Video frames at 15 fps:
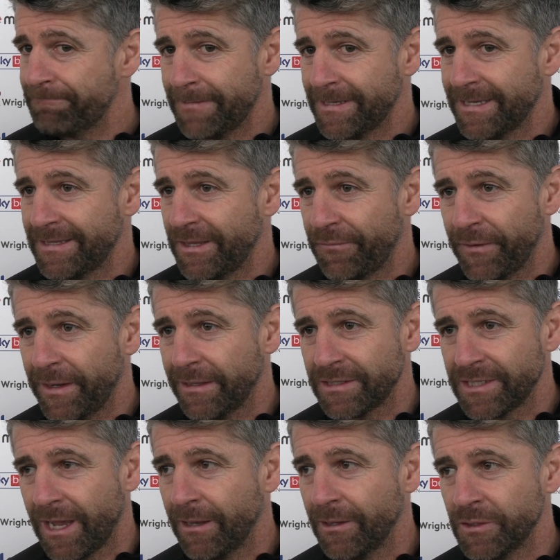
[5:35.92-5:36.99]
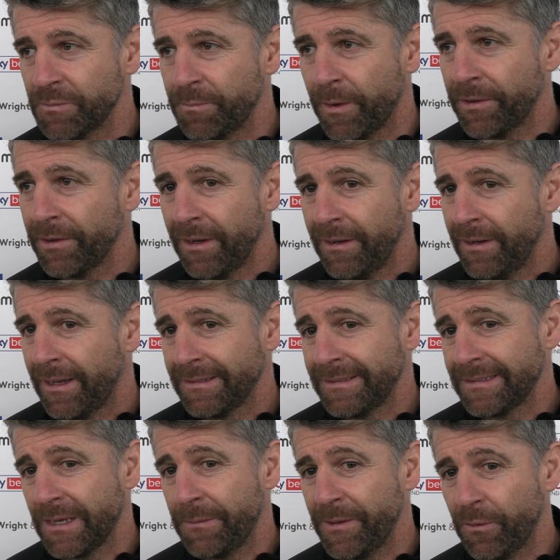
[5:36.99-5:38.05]
It's a difficult challenge, but as
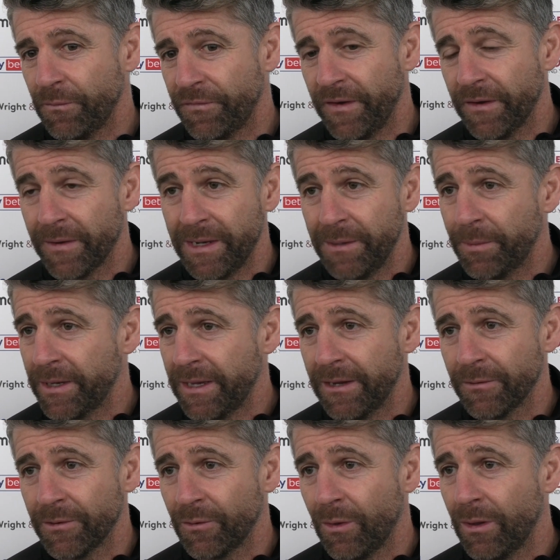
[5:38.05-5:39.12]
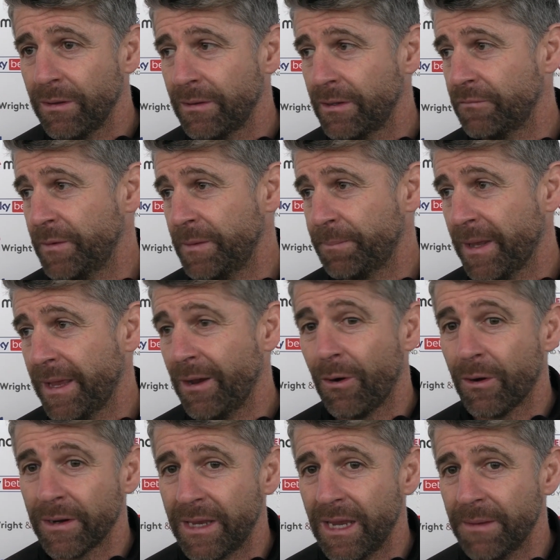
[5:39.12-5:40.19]
I say, we don't fear anybody here at all, and if we play
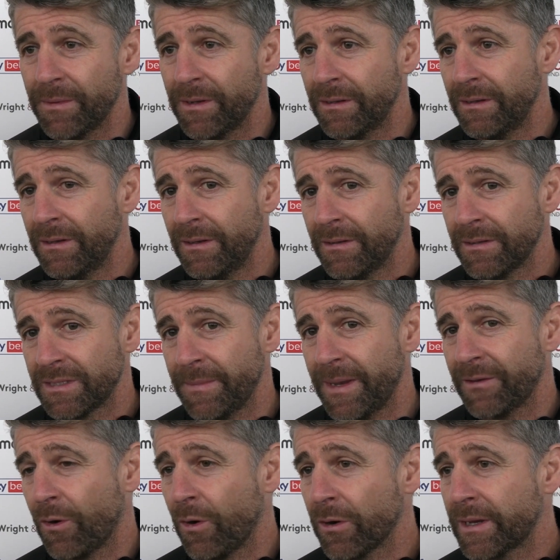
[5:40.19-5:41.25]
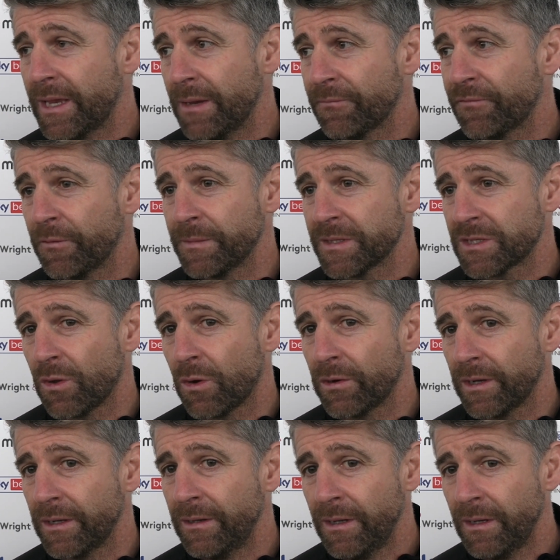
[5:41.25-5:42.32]
our game and cement our game from the
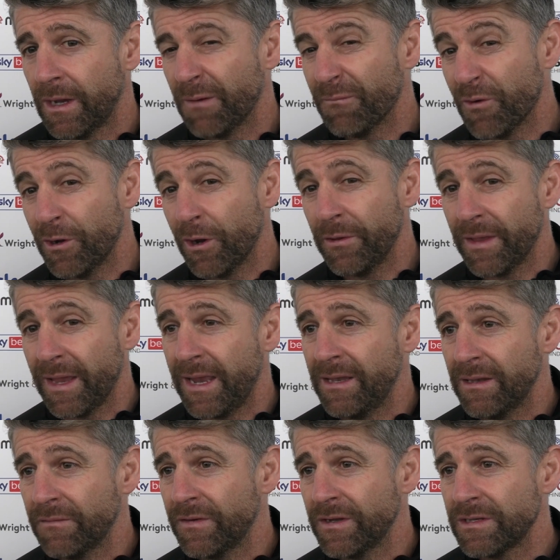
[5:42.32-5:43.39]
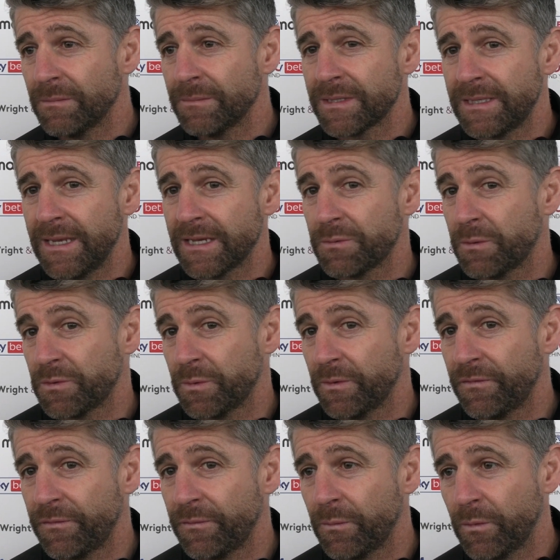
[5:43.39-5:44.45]
start and rule out the individual mistakes which
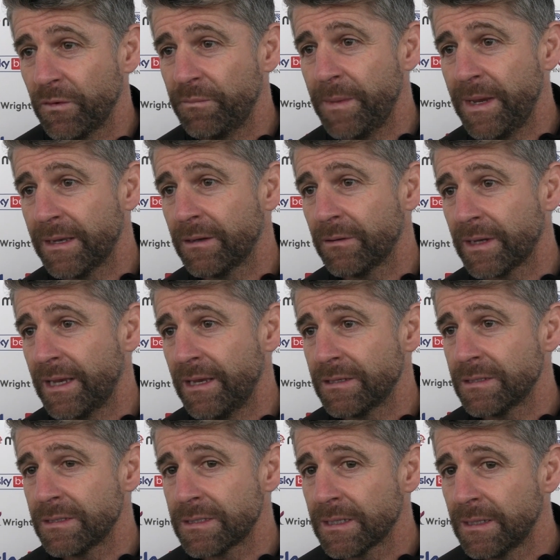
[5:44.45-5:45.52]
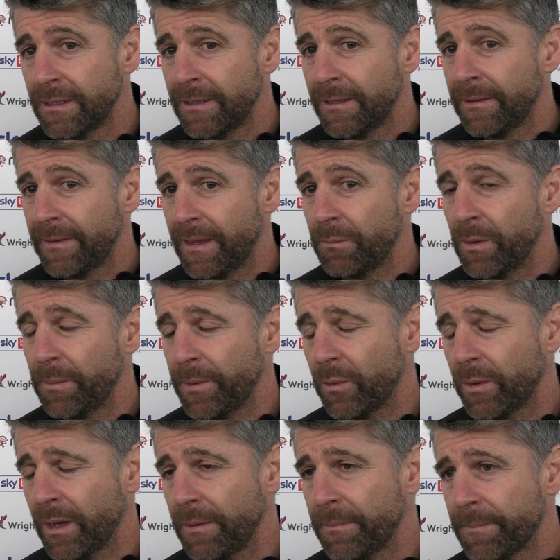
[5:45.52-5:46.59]
we've made on occasions, then we'll be
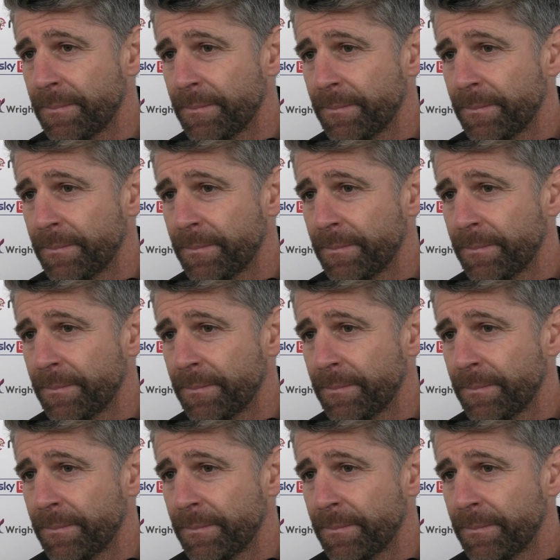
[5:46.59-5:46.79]
okay.